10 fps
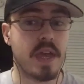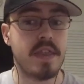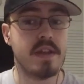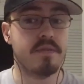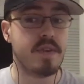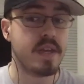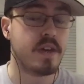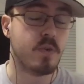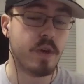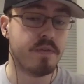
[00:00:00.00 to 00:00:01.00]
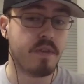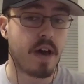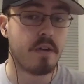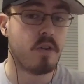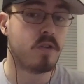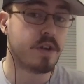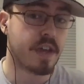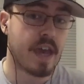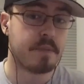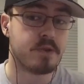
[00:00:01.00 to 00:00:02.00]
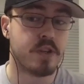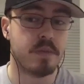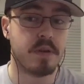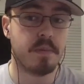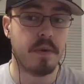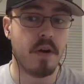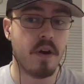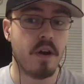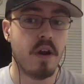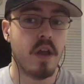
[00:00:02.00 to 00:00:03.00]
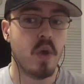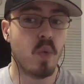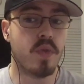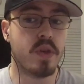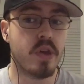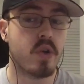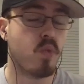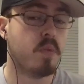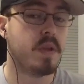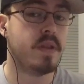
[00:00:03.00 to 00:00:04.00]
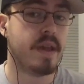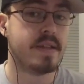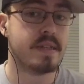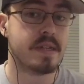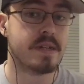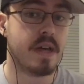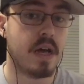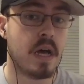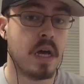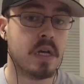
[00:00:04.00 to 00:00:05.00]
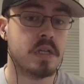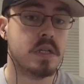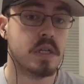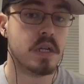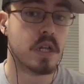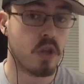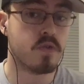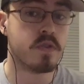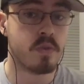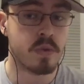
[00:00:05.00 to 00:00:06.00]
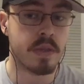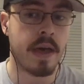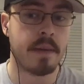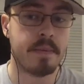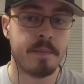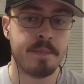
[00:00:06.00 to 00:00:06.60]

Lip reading: and then a video went viral that captured him in a bar with a young woman dancing close to his lap.